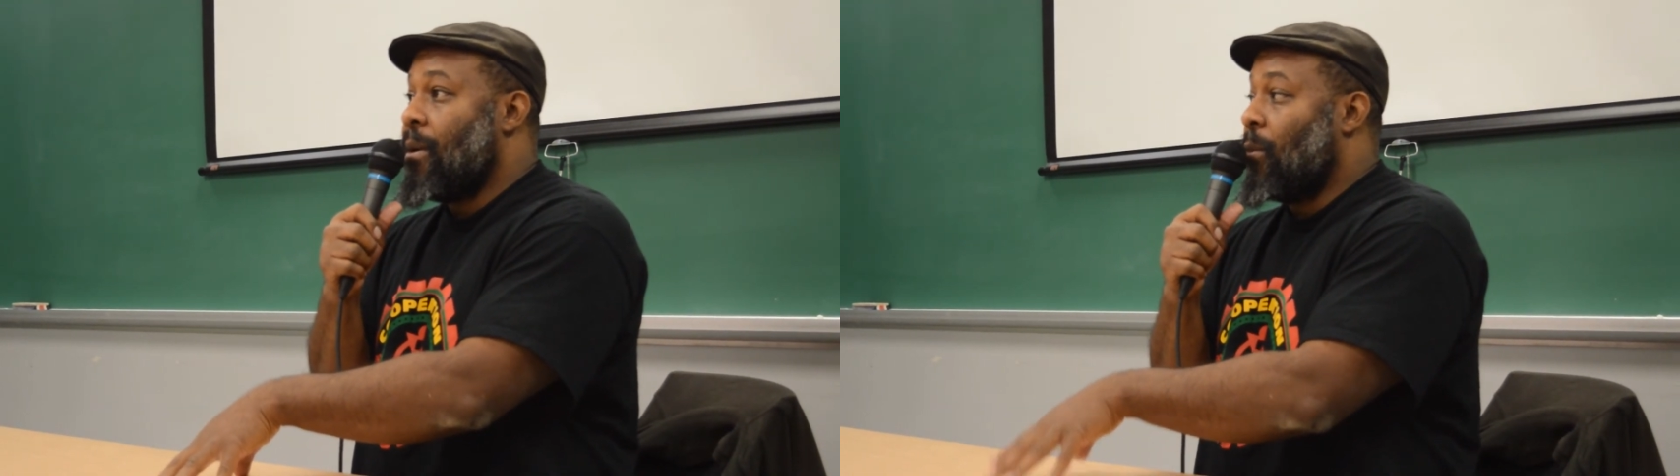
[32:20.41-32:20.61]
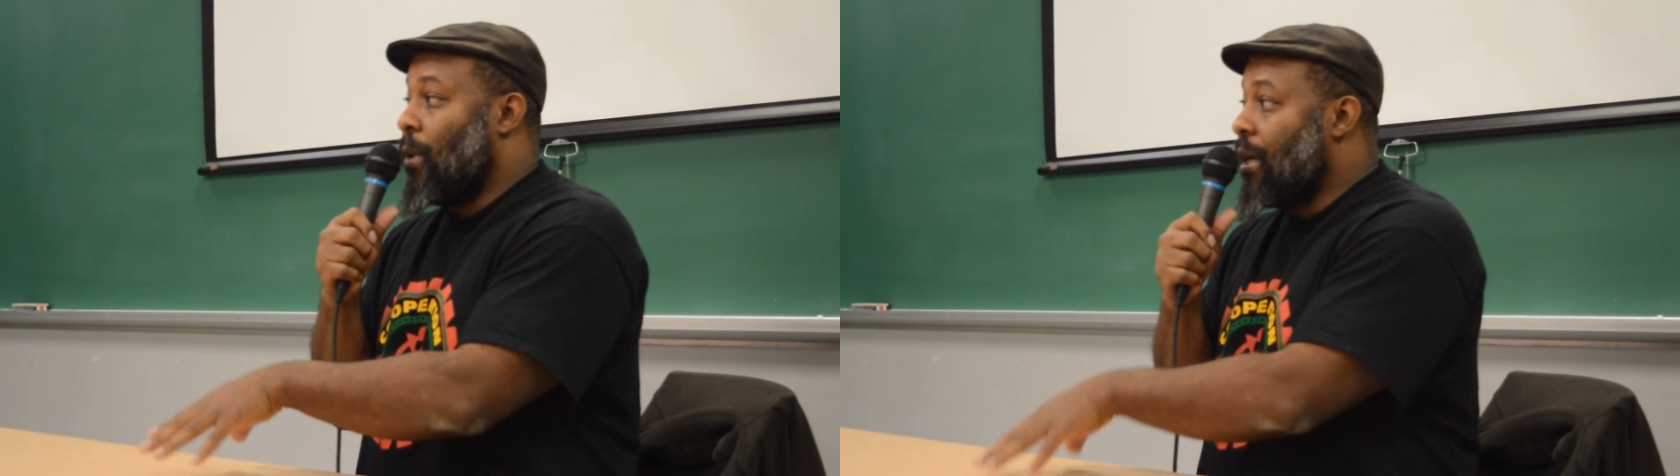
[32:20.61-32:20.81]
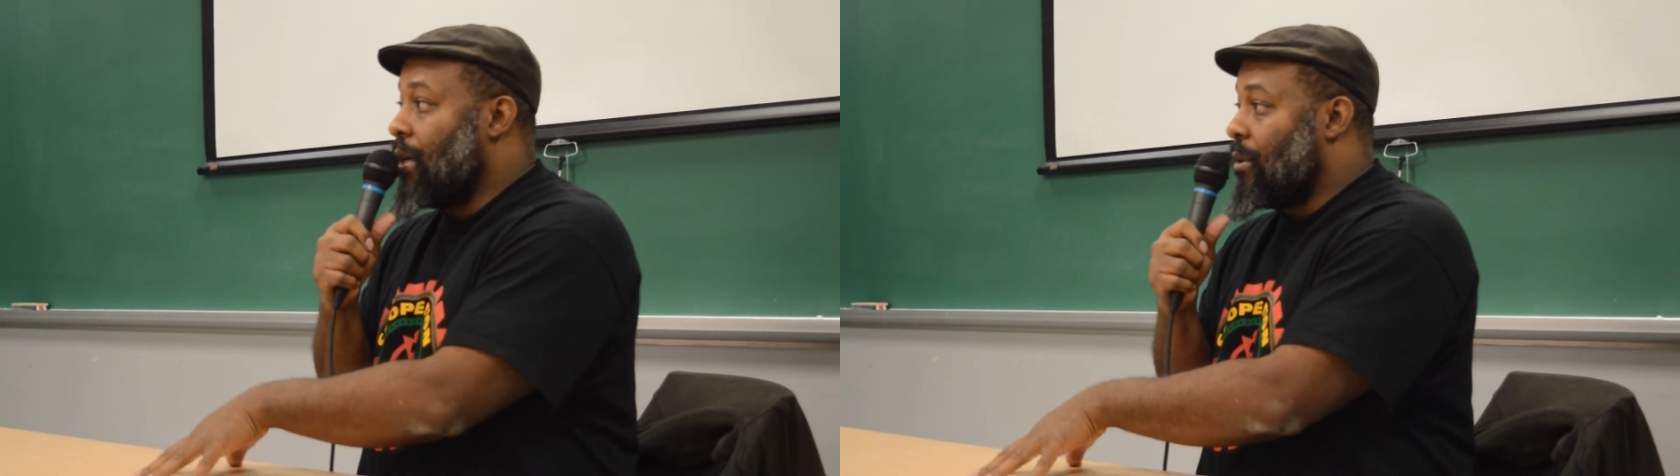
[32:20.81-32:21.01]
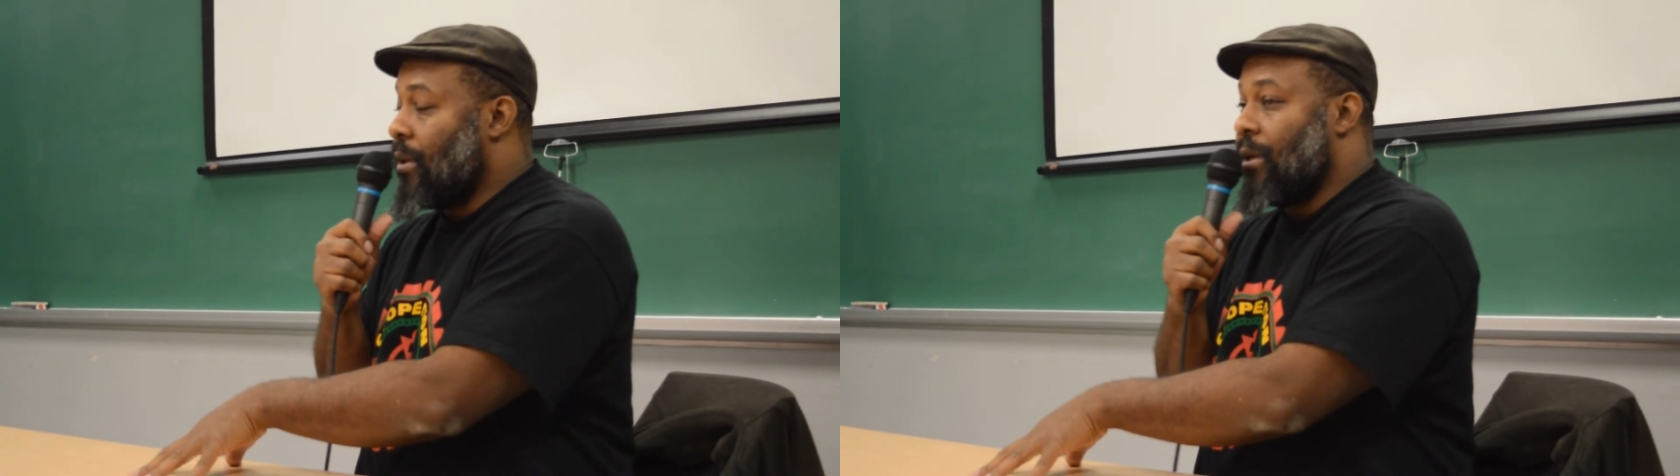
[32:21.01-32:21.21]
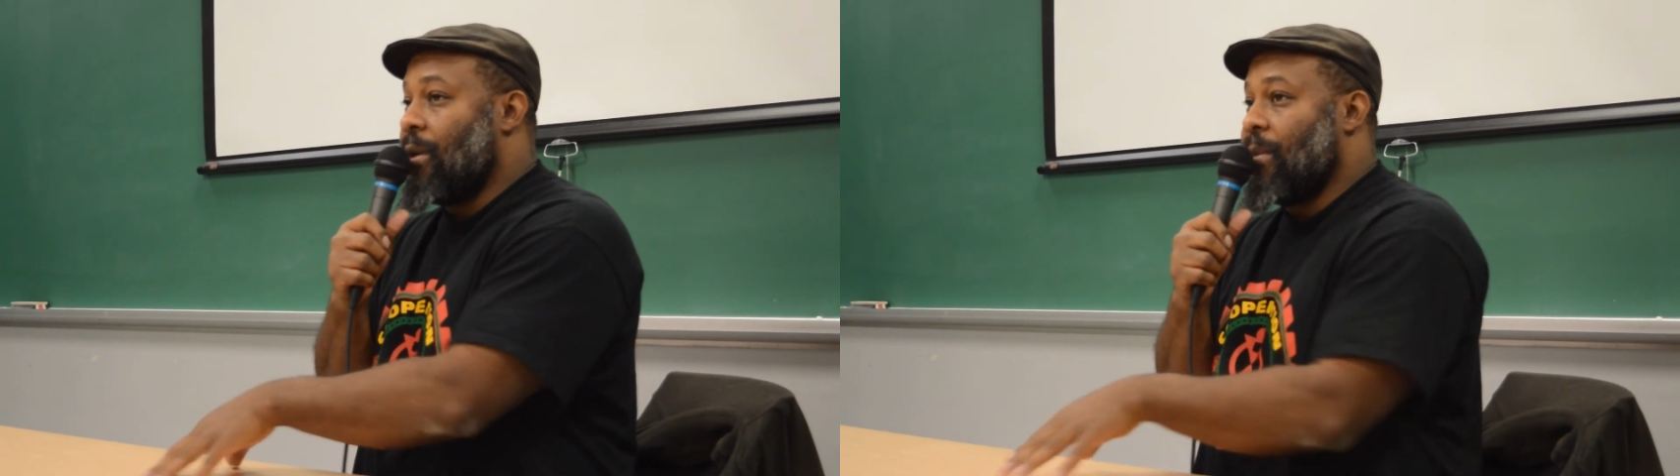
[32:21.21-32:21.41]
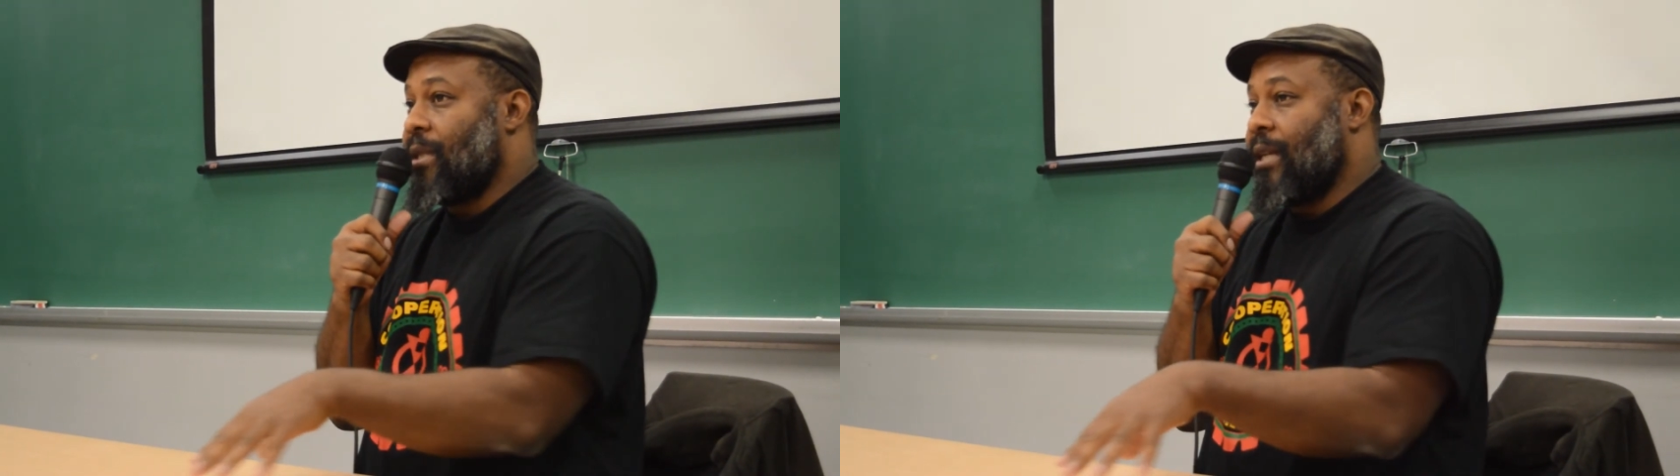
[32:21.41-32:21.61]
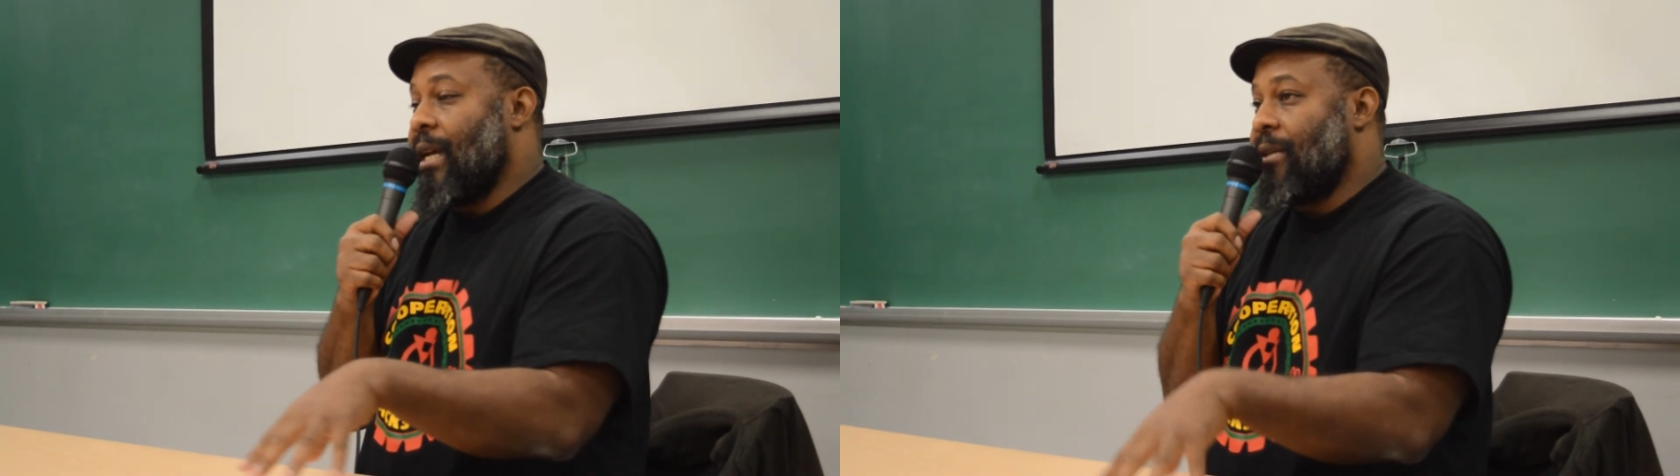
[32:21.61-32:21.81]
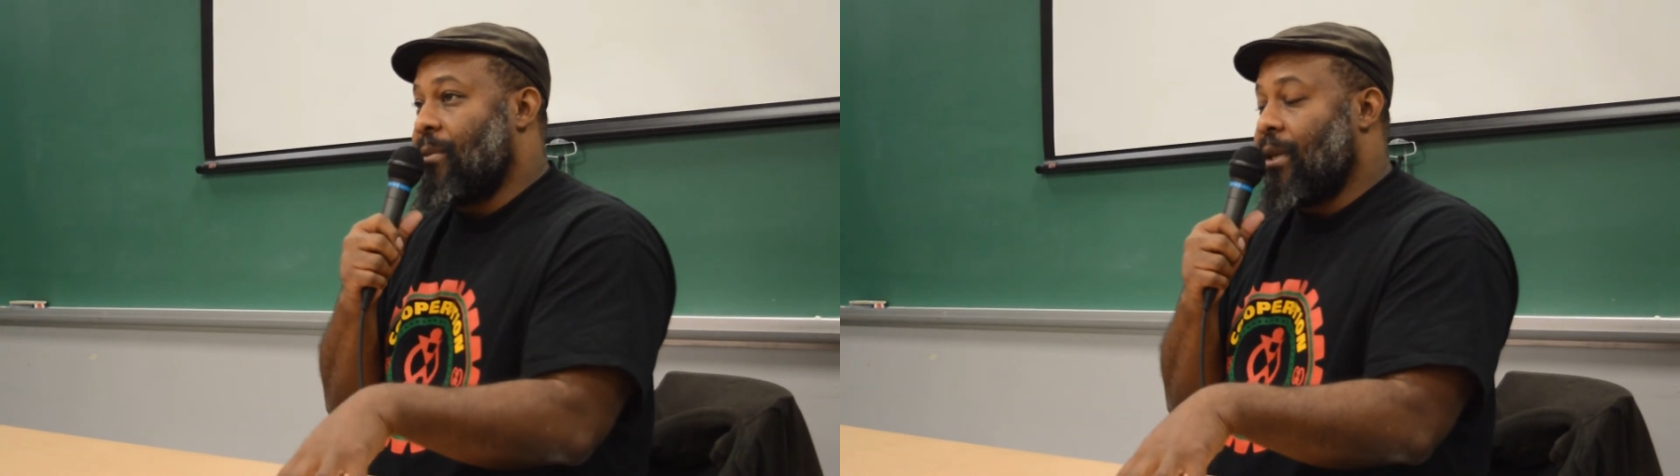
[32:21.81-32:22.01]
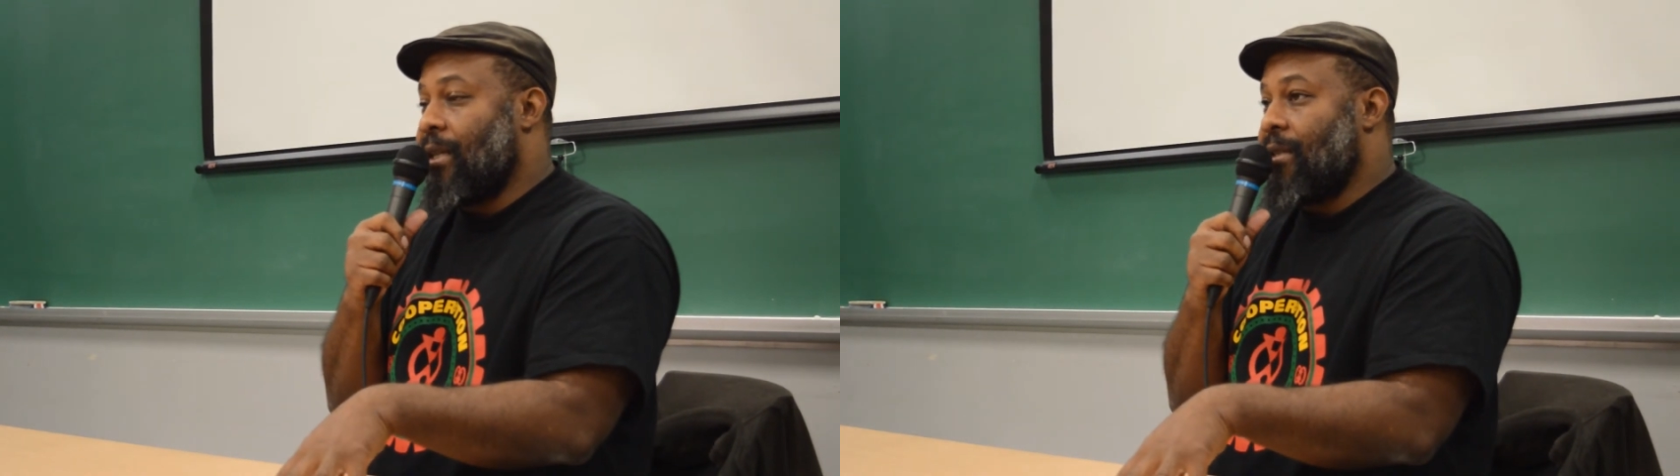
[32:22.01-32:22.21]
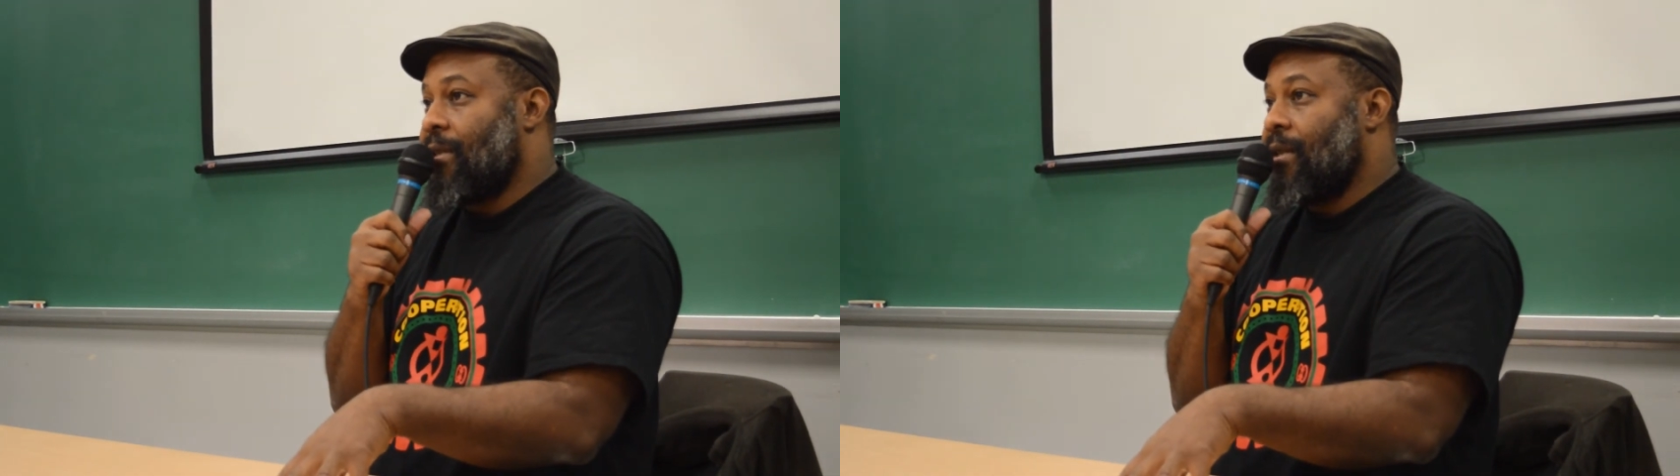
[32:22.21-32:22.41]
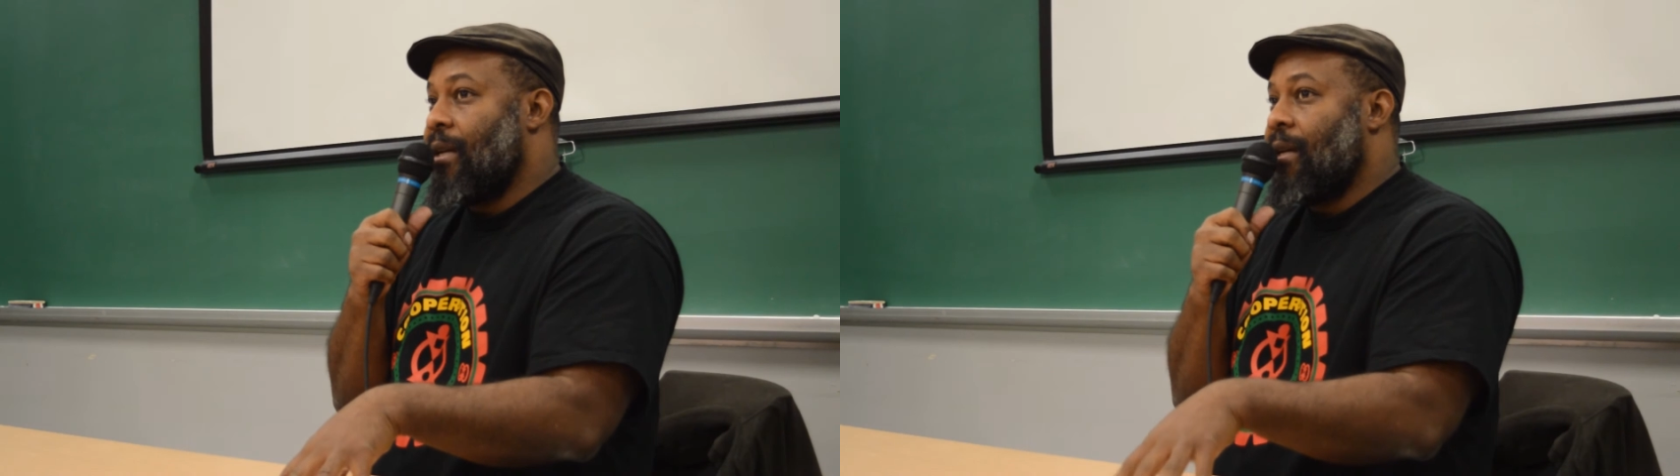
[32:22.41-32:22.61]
One of the critical mistakes was